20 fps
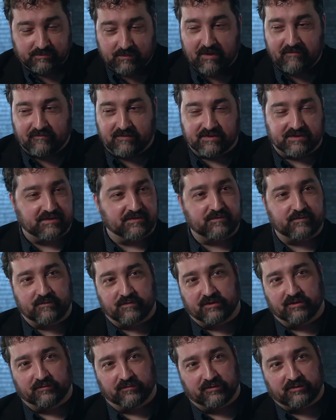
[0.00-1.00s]
Memphis is
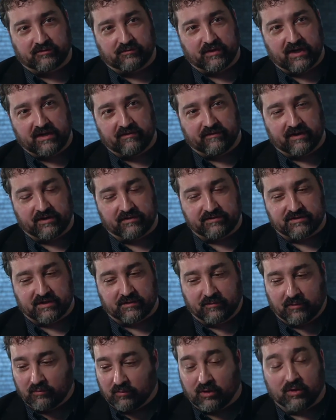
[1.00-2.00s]
filled with creative energy. I
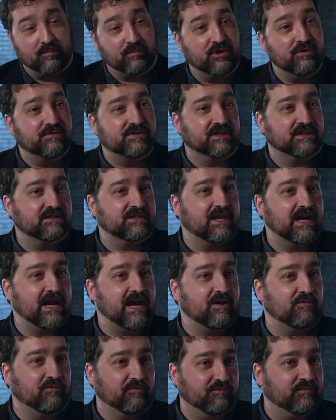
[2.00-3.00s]
mean, we're a music
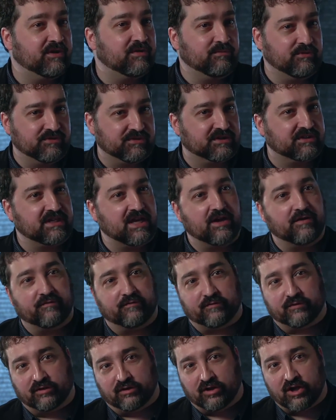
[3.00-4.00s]
town. We've been a music town
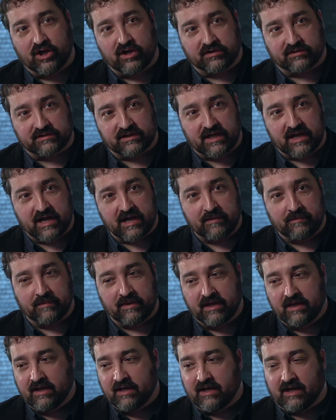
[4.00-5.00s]
for a long time.
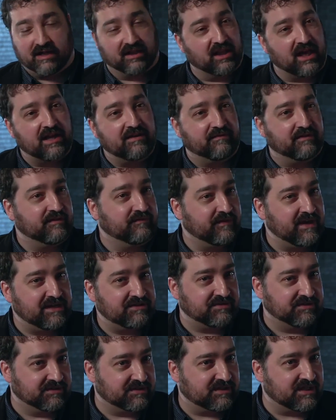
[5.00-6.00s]
A lot of
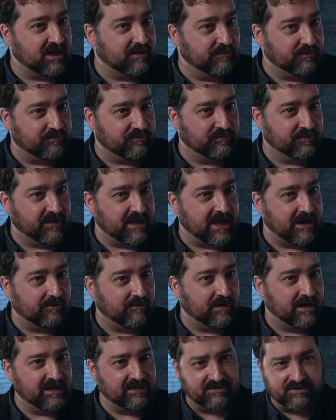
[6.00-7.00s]
innovation has come through that
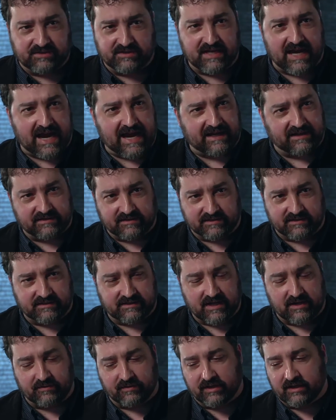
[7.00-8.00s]
way, Stax,
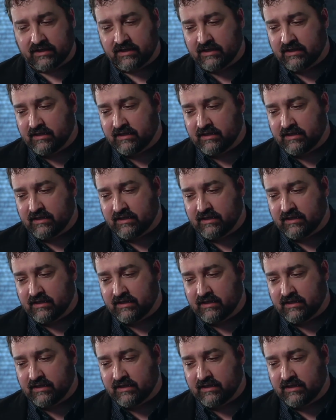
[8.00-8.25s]
etc.